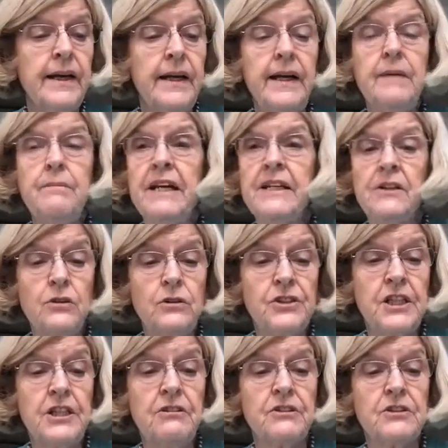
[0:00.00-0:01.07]
He made no
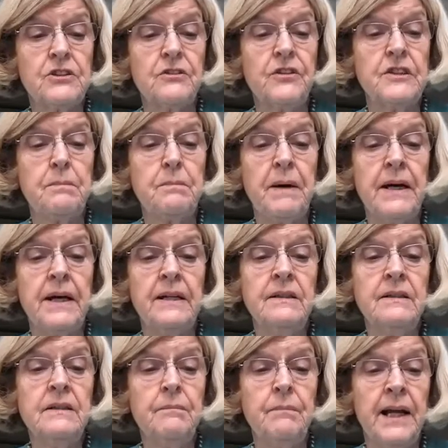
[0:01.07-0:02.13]
secrets of his
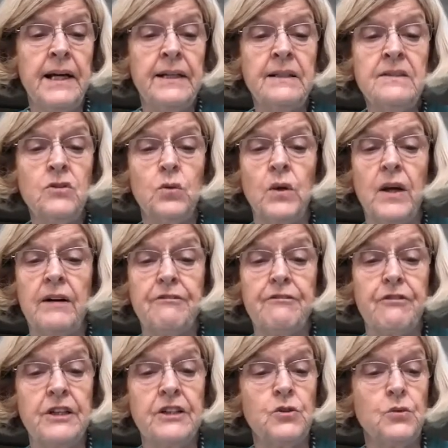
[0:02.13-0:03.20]
plans, all our
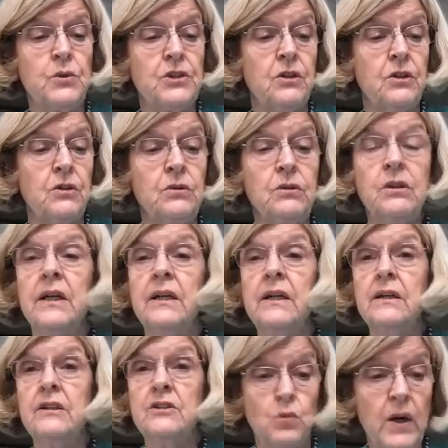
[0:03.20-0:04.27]
friends were told,
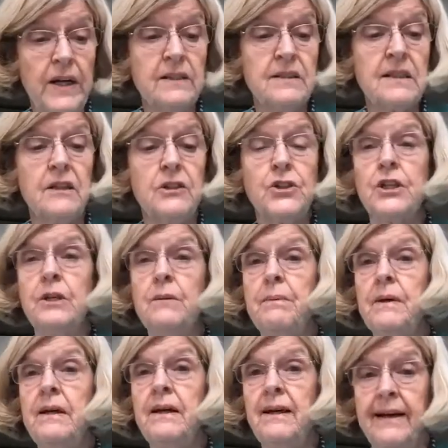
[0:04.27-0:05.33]
as well as our
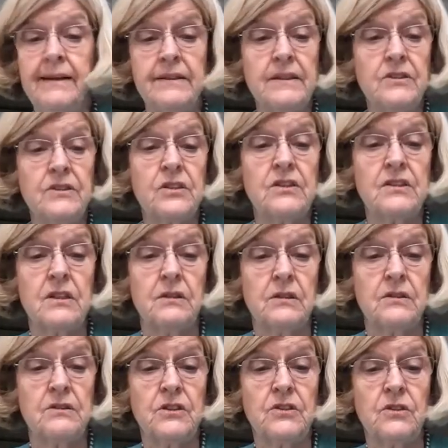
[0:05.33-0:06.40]
GP and his
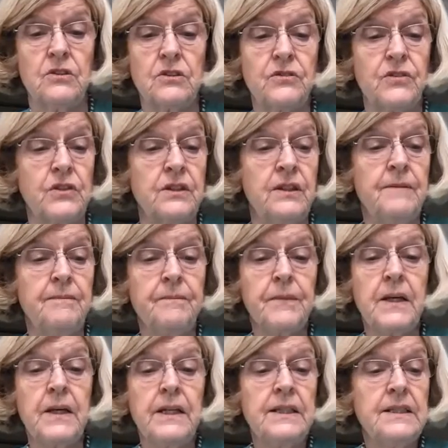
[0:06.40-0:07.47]
consultant at Oxford.
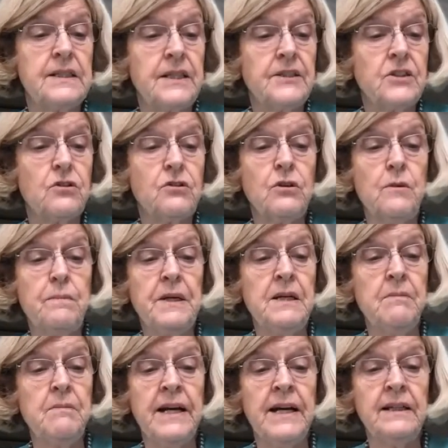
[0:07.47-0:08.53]
He sent a group
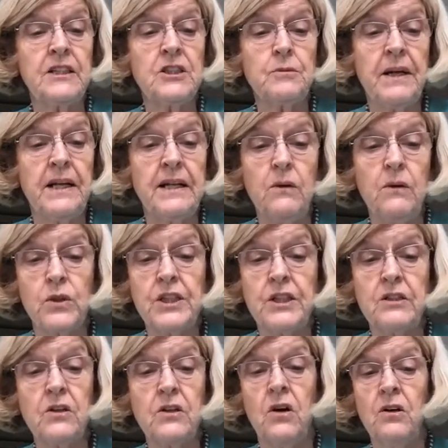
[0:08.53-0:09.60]
email explaining what
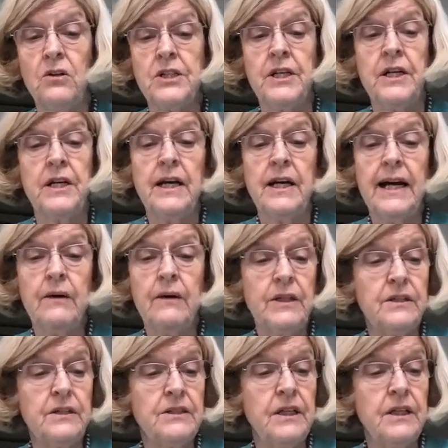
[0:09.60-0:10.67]
he'd got, how he
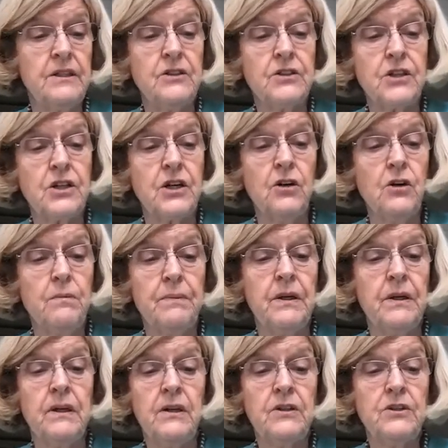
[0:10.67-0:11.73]
intended to cope,
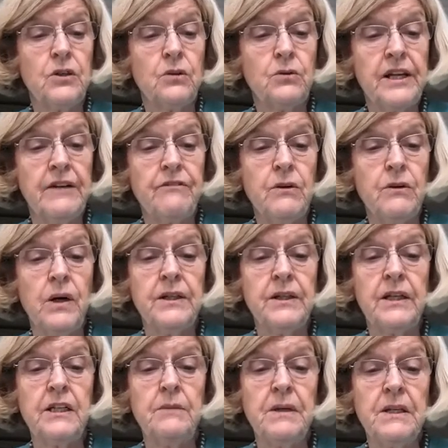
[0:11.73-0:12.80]
and told everyone
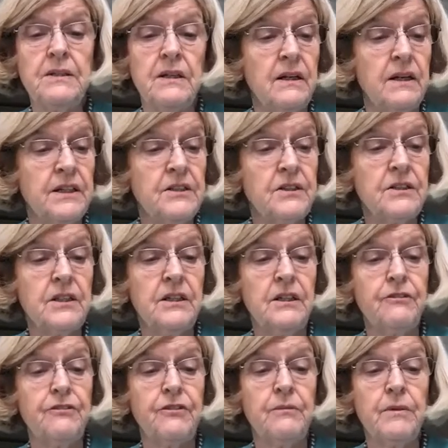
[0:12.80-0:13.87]
he'd be delighted to
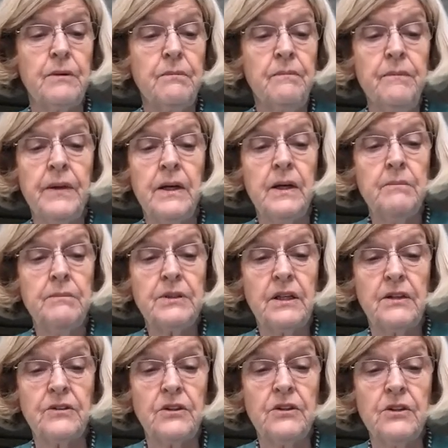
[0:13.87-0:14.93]
hear from them, but
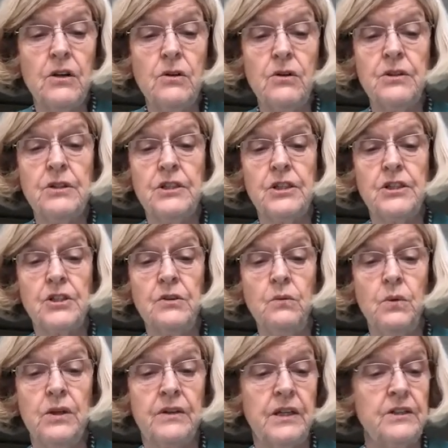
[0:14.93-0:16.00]
under no condition
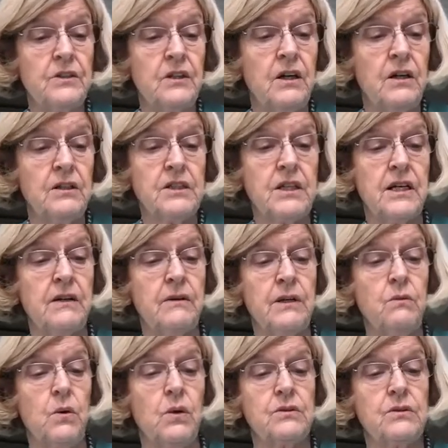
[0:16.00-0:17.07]
were they to ask how he
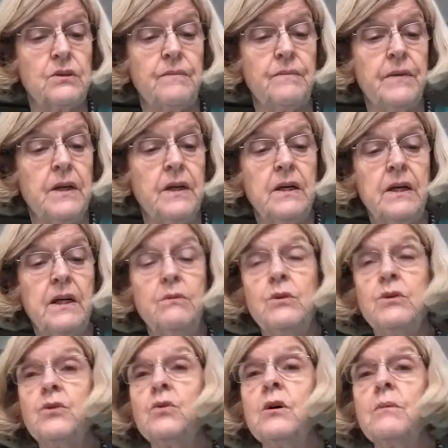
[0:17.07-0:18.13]
was. He would
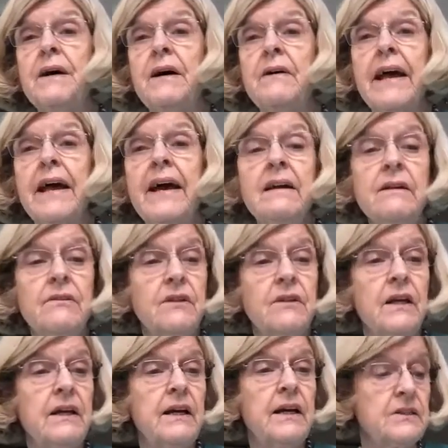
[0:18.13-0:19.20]
talk about
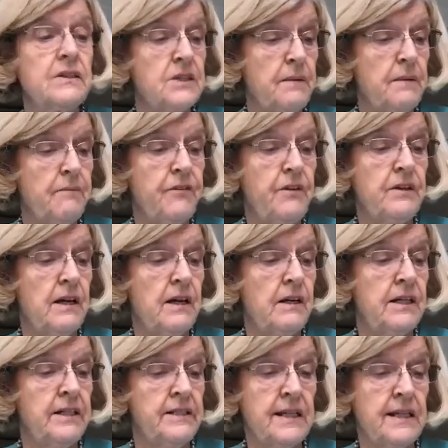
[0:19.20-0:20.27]
anything except for
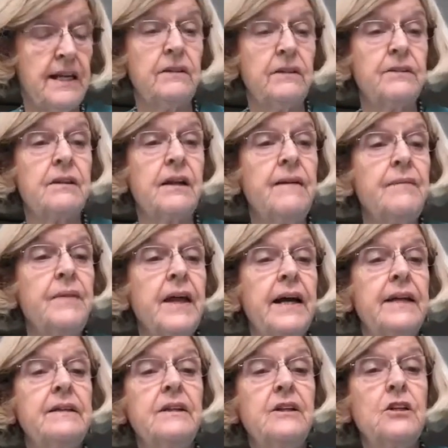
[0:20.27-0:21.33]
his health,
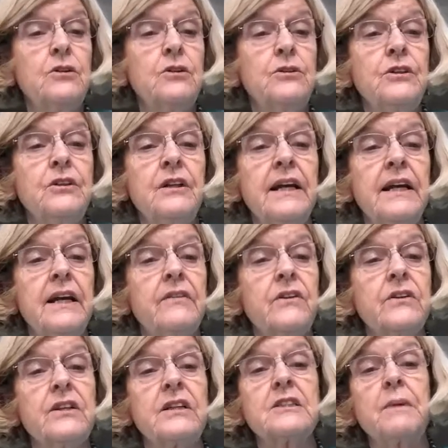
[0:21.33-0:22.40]
and he included a link
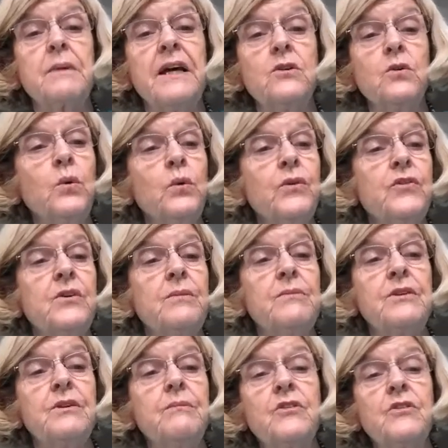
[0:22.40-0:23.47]
that explained all the
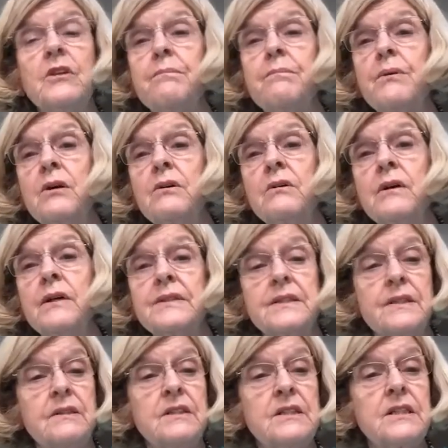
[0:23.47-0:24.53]
symptoms and the progress
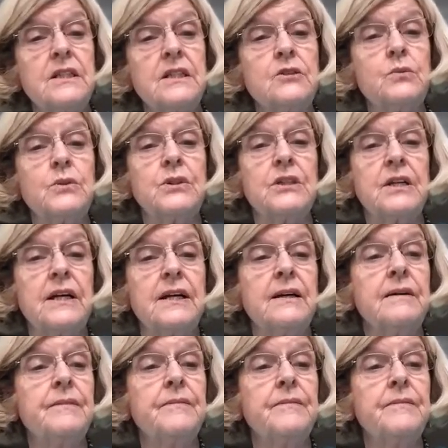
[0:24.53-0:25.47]
the disease would take.